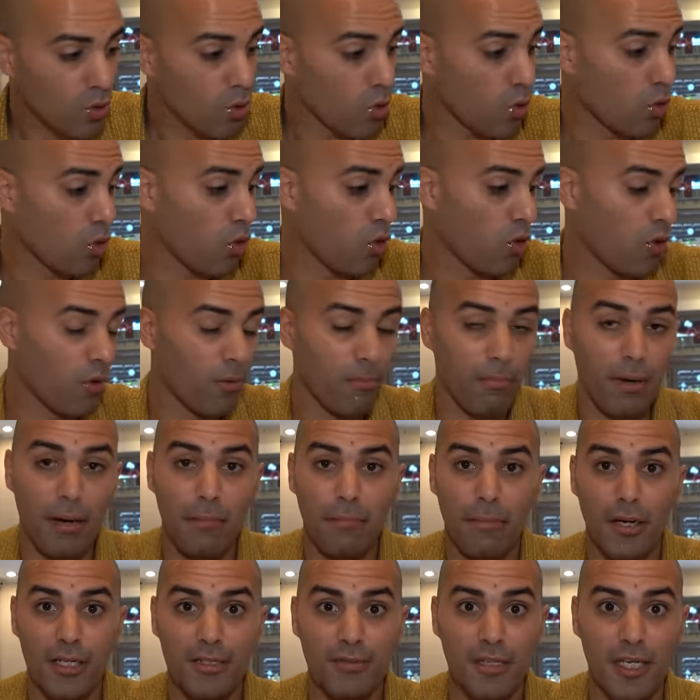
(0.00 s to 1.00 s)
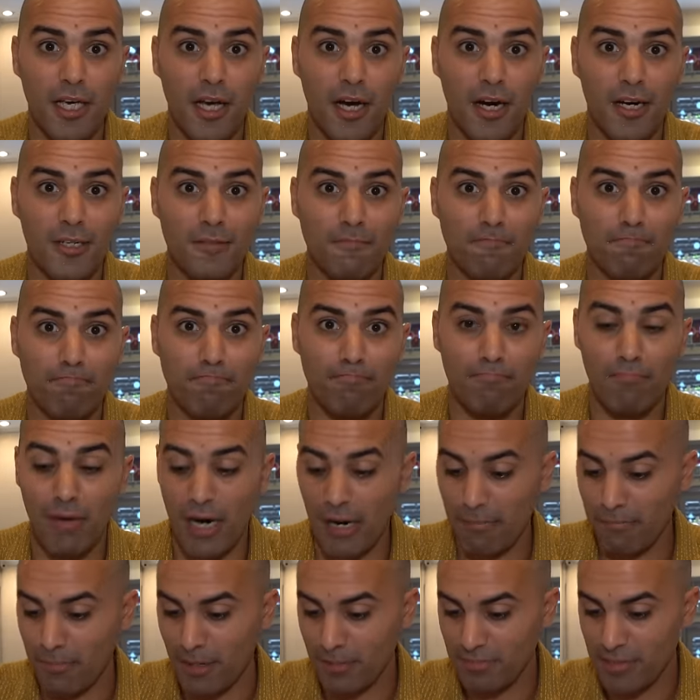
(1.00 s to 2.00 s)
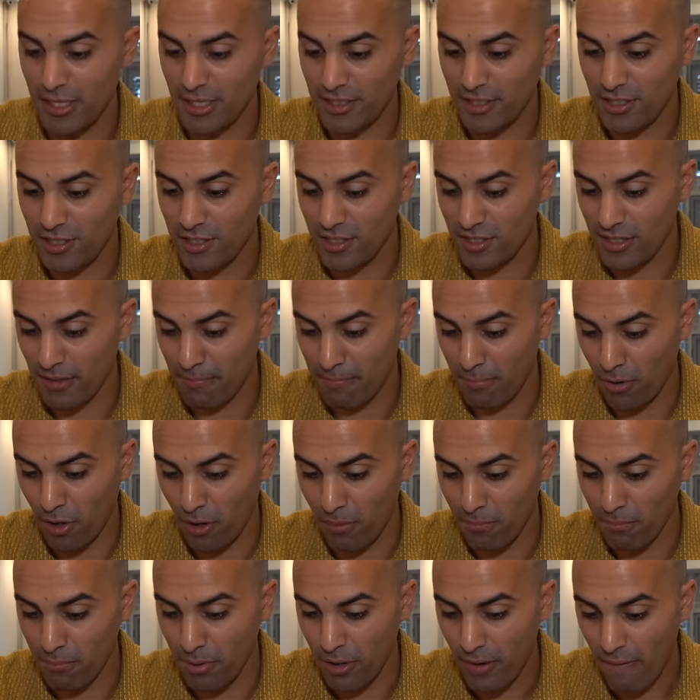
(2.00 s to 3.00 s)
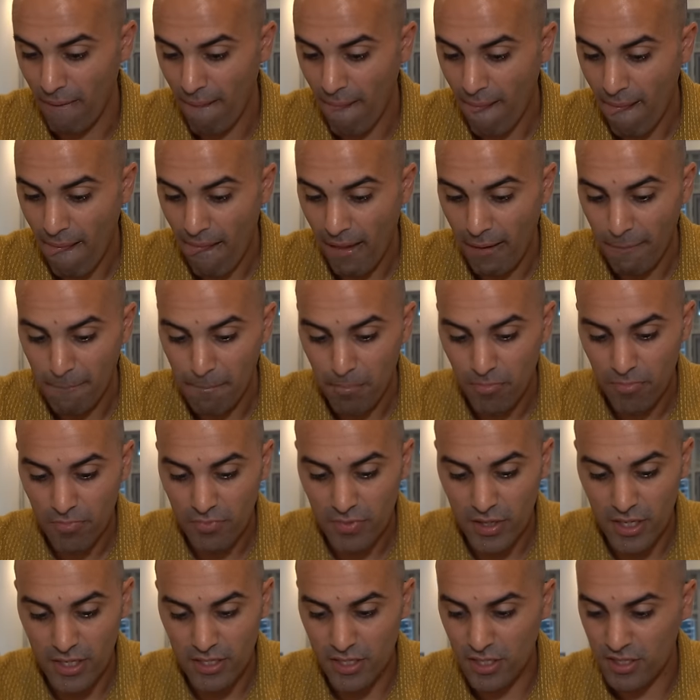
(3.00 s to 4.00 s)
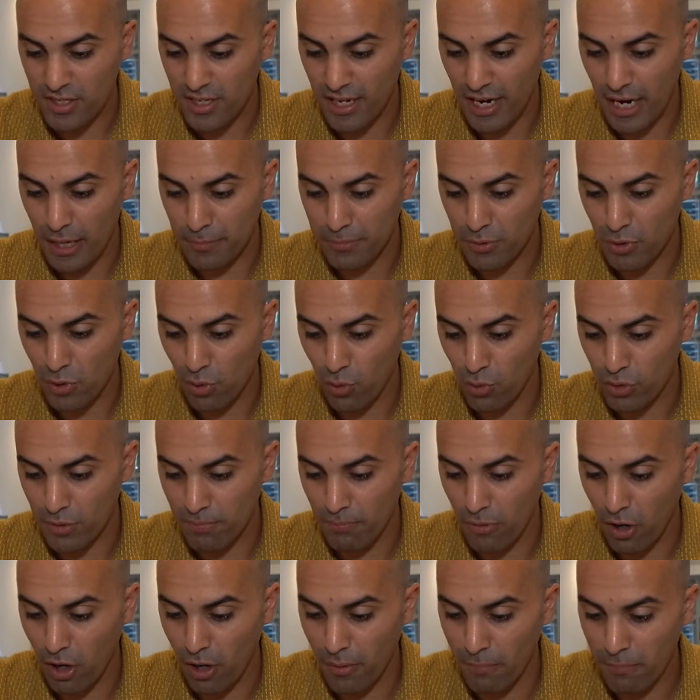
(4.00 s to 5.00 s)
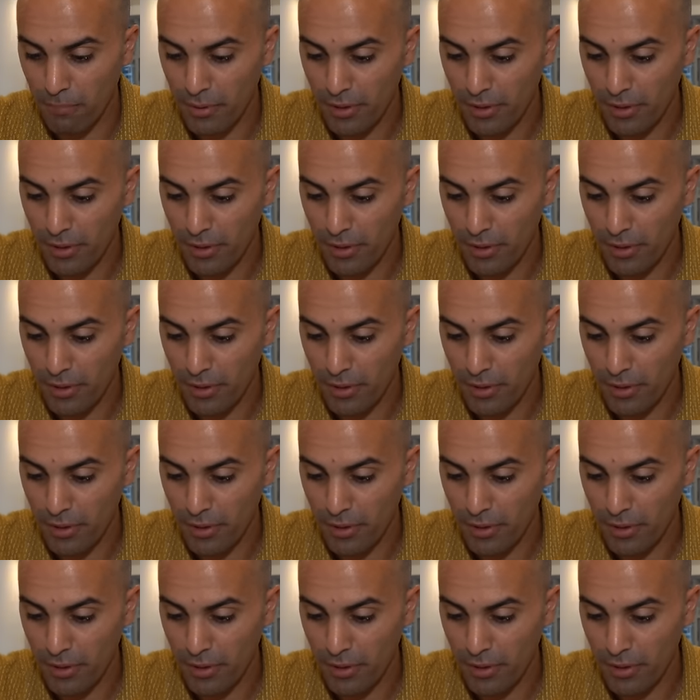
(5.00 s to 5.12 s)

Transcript: Oh, mamma mia, this is a bomb. This is an absolute bomb.